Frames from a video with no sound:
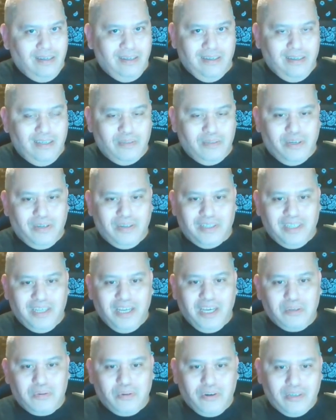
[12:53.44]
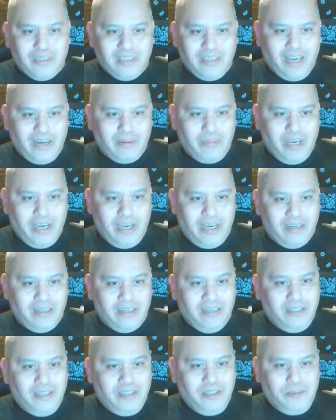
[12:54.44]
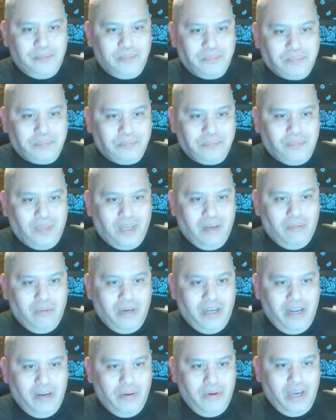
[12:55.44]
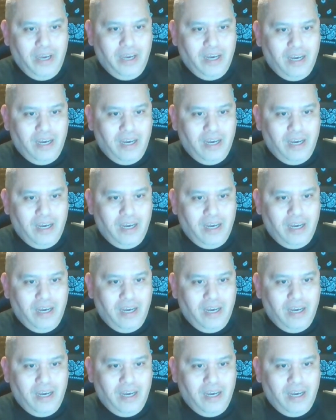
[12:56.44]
one of those things where it's like, man. But anyway,